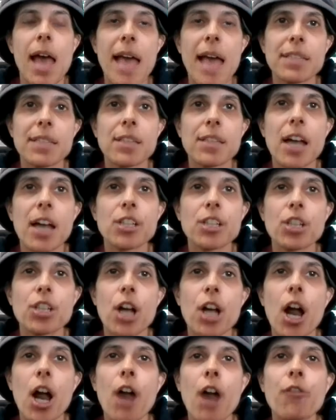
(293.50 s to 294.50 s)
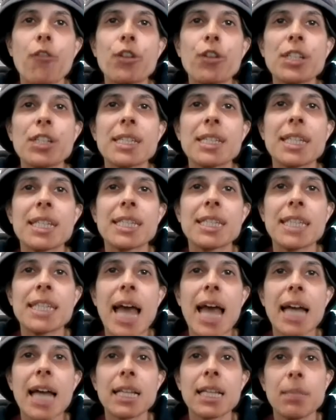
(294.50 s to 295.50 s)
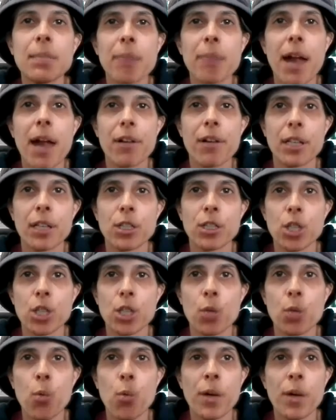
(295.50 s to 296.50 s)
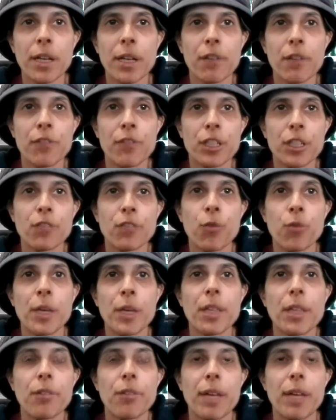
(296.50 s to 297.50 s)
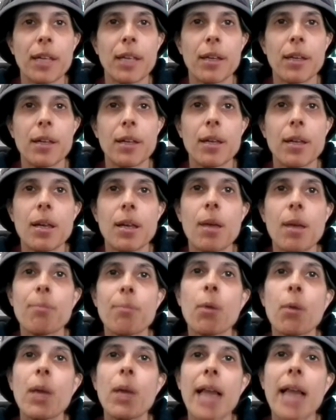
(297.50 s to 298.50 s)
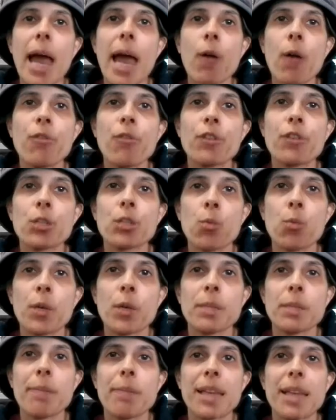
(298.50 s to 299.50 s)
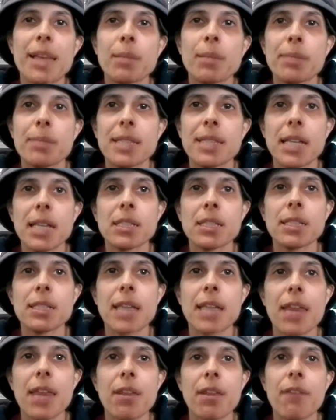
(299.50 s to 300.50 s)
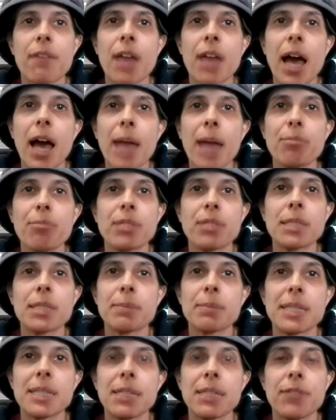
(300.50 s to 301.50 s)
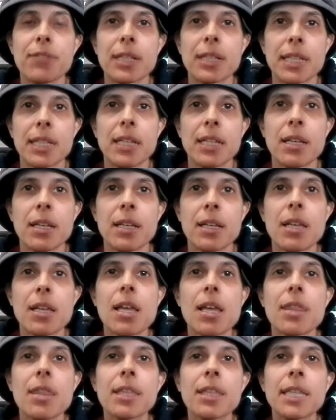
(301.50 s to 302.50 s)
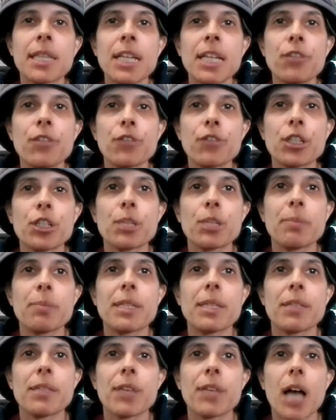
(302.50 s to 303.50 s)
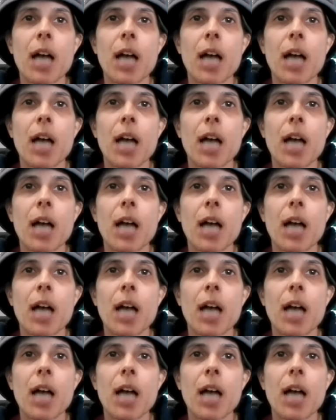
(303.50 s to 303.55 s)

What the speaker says: As such, our verse is exactly parallel to the warning of verse 43, but while our verse warned about the potential death of the high priest specifically, the later verse speaks of the